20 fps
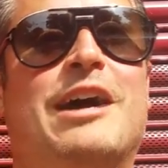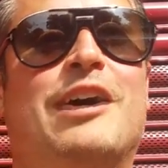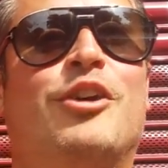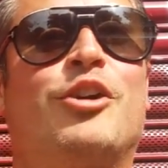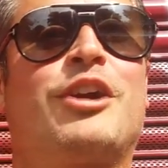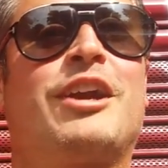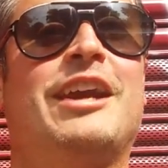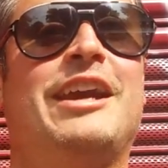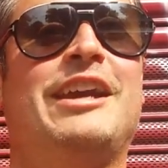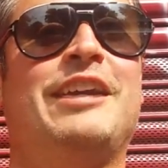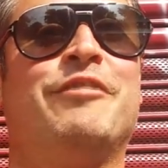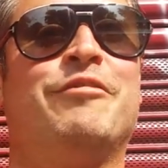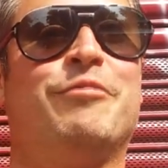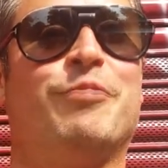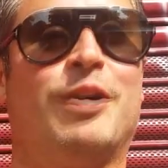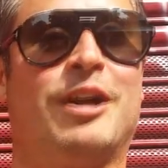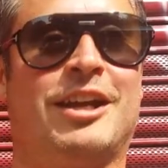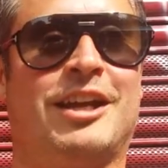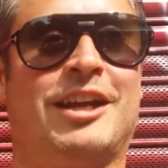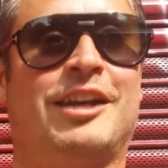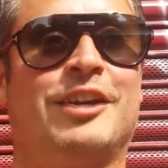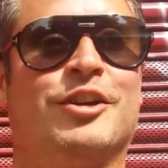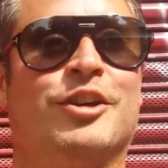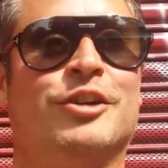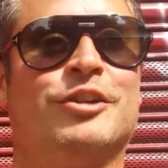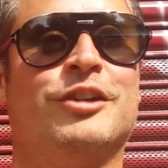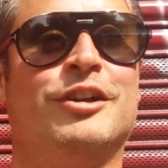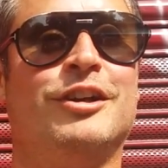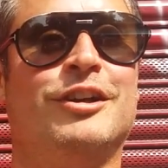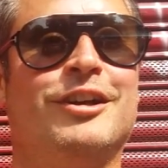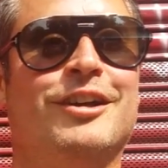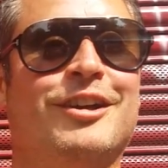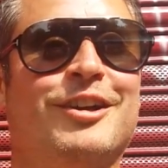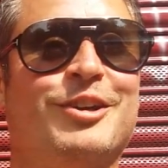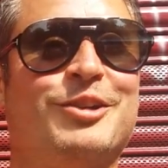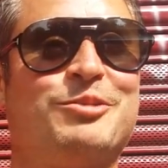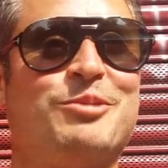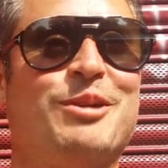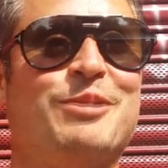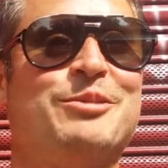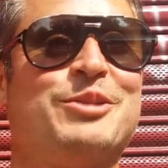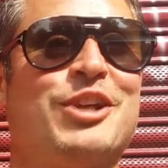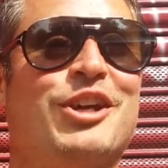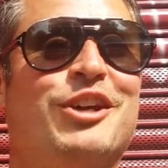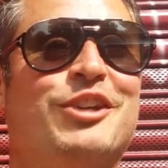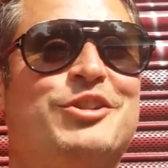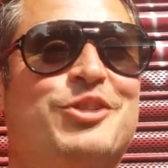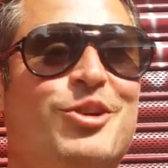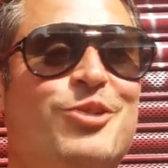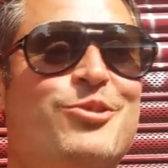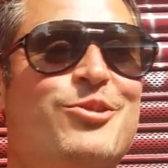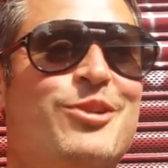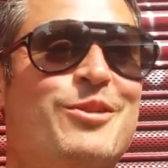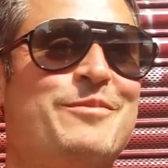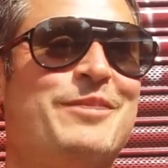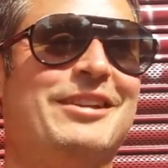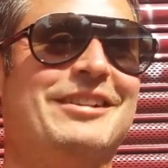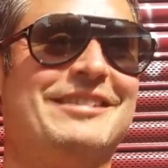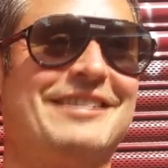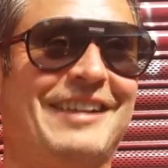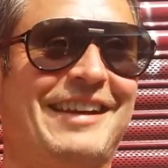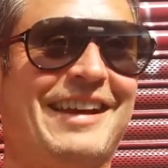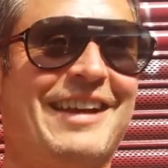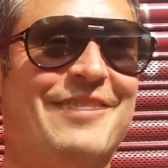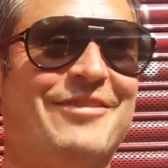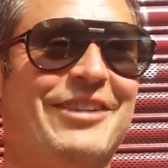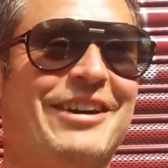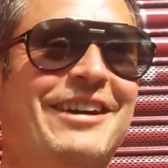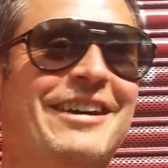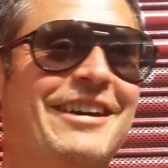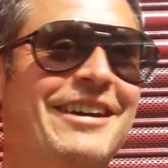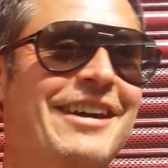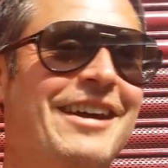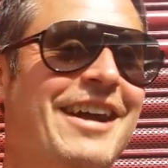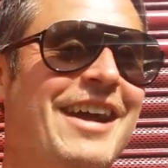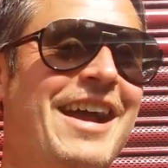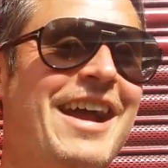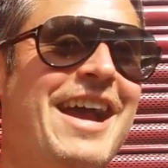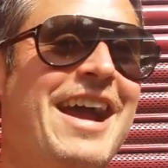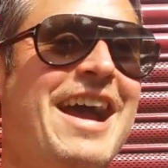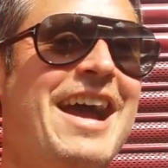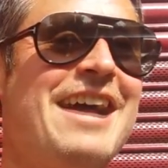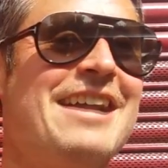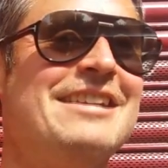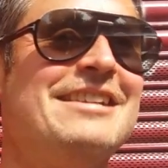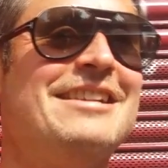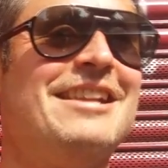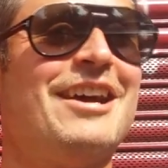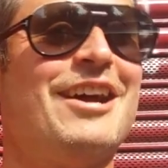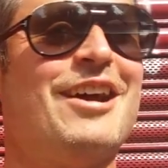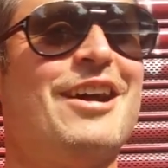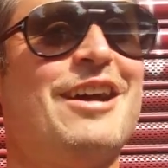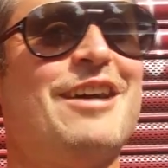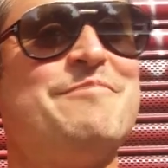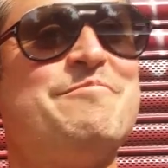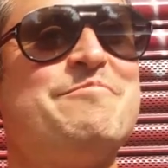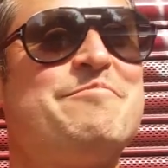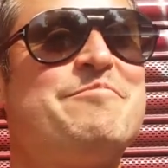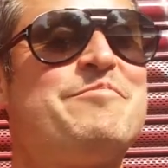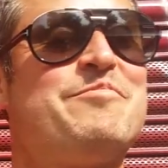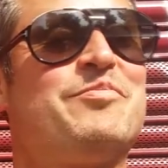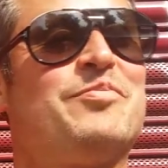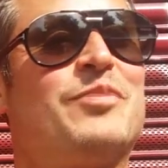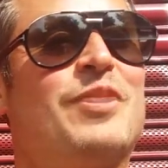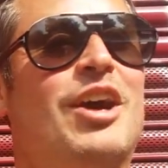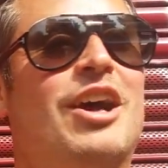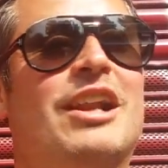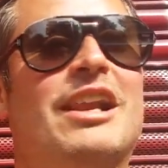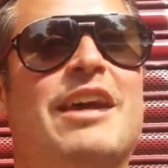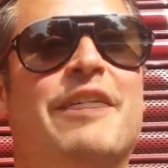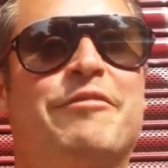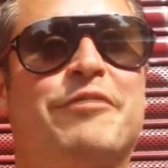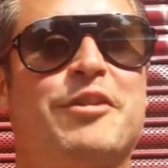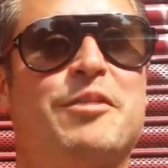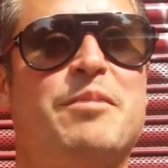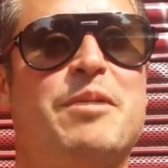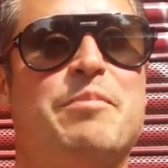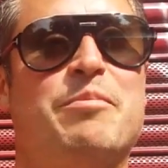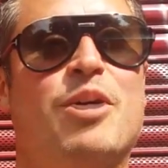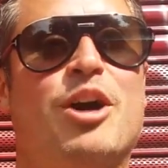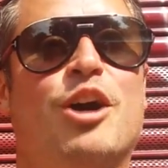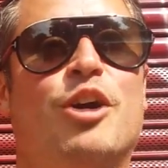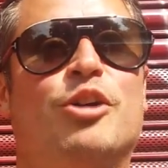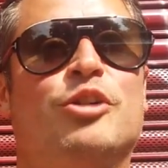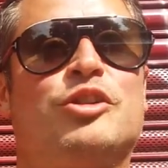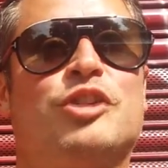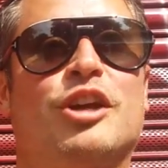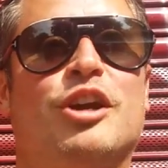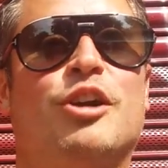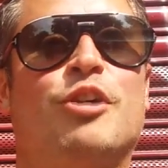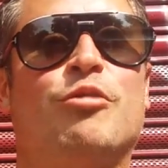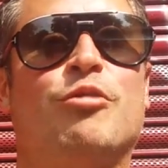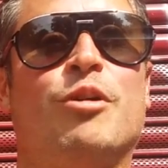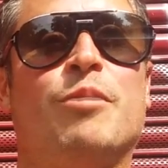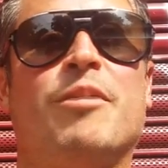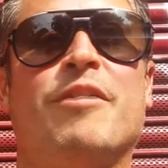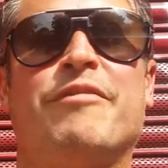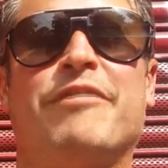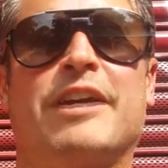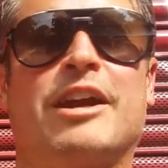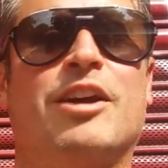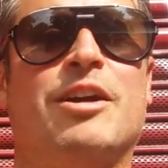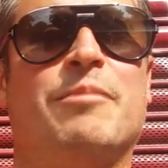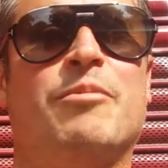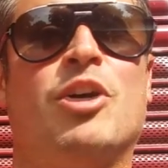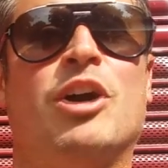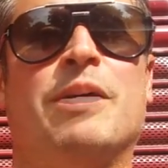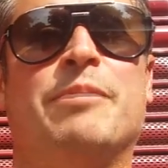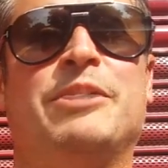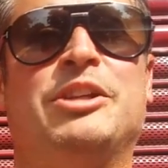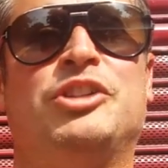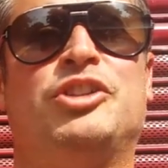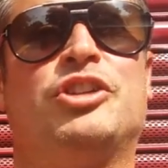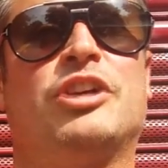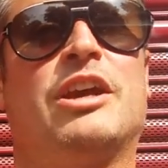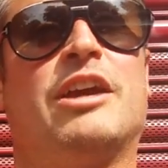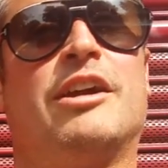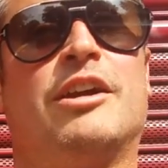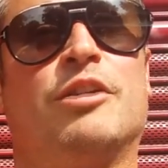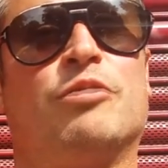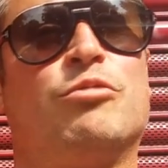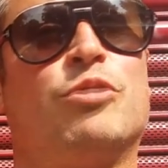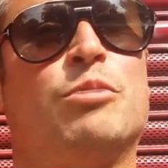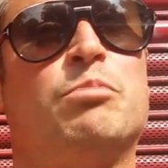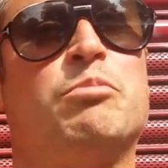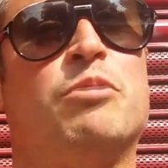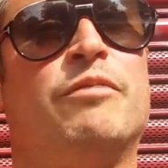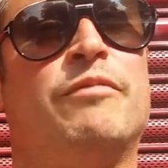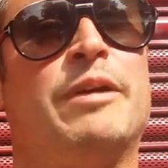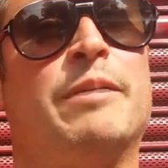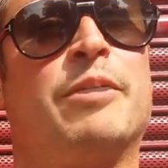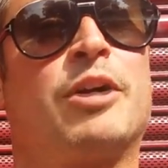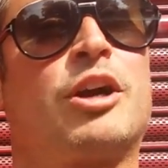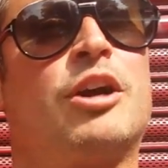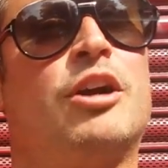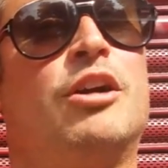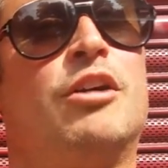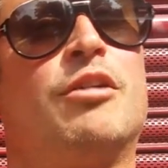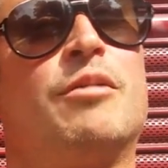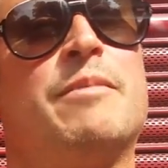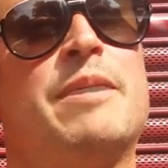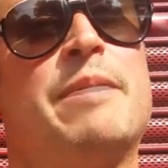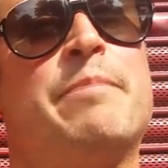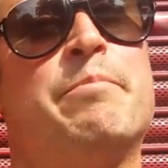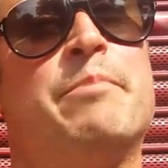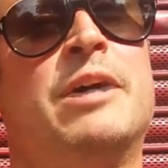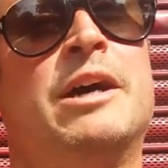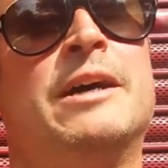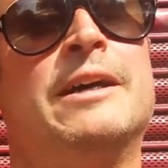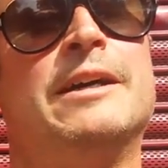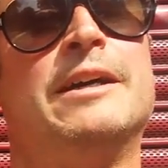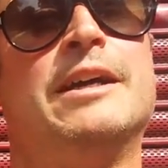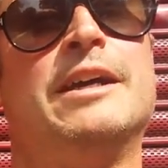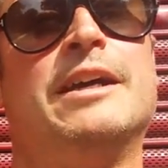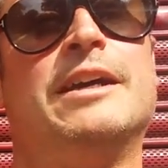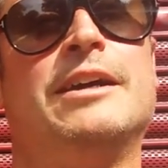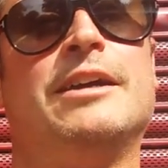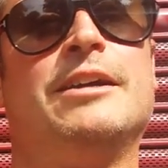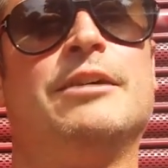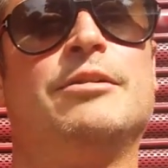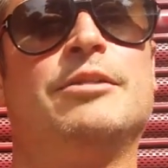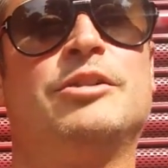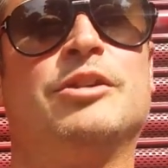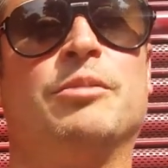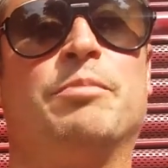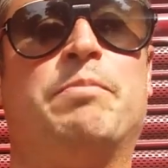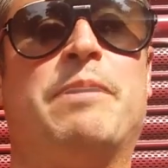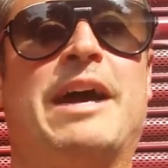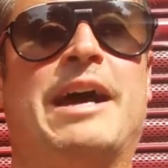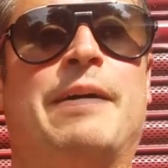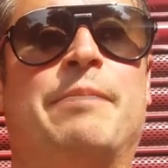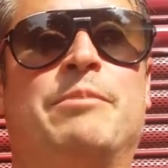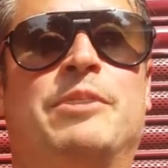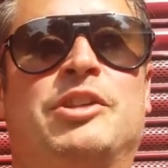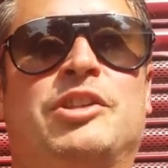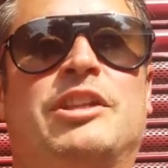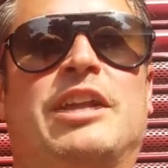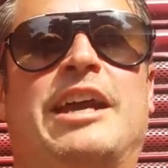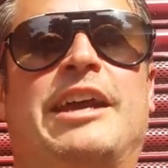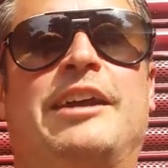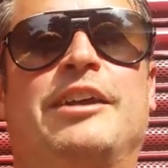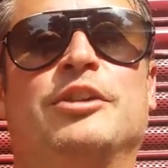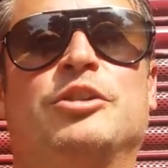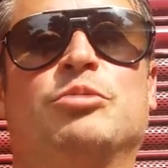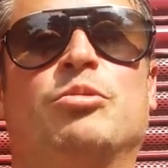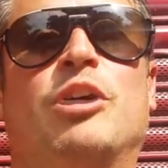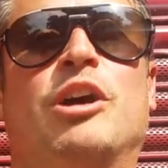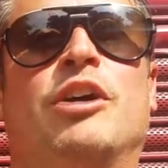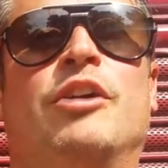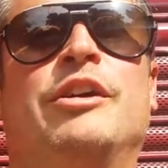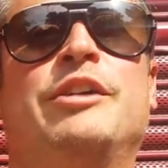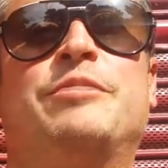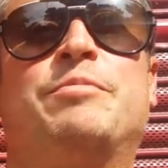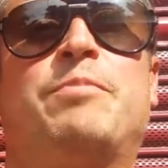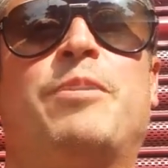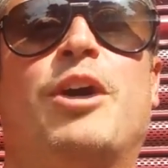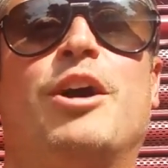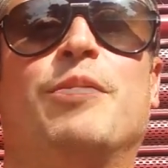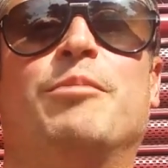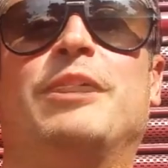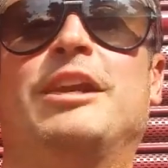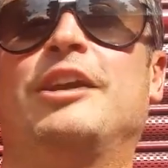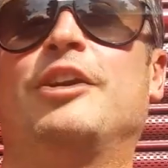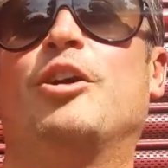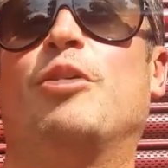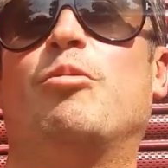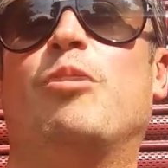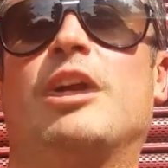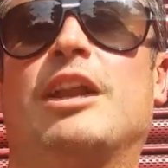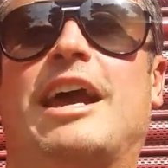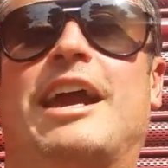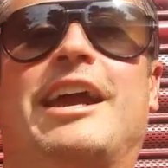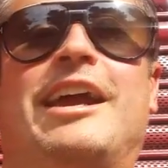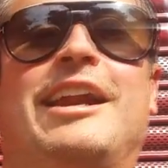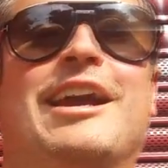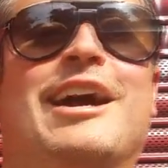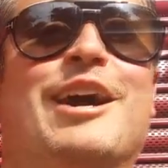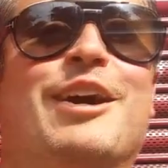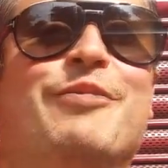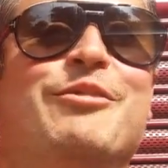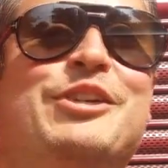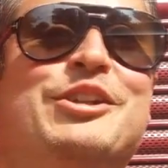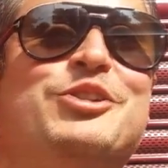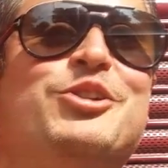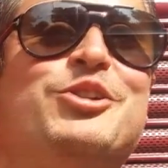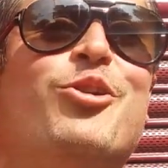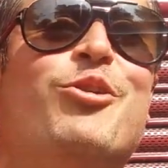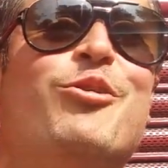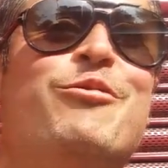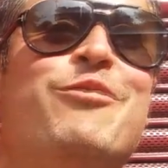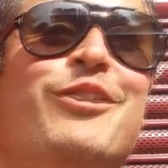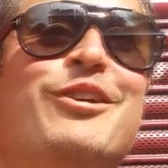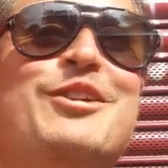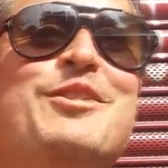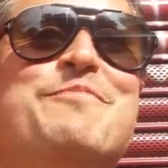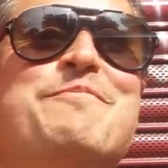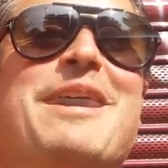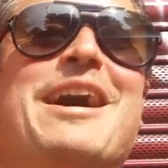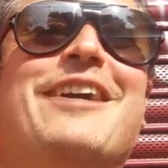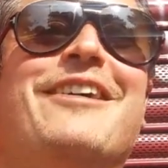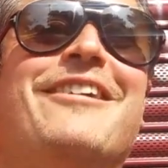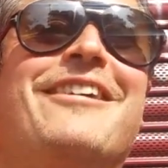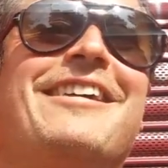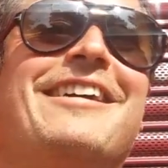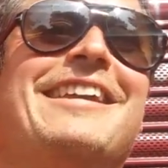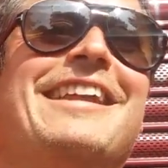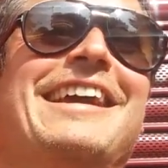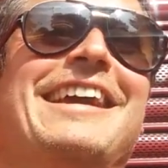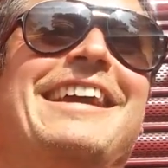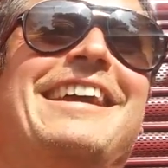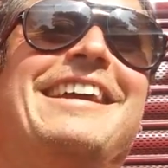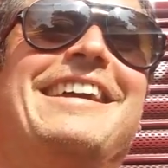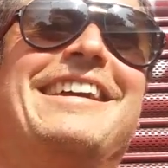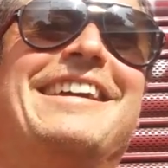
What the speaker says: pal Keith where they gone, because we was at a tournament together, and I left them in my hotel room. I think I might have been sharing a room with him, I can't remember. It's a bad mistake as well. He's permanently got one hanging out of his nose on the balcony.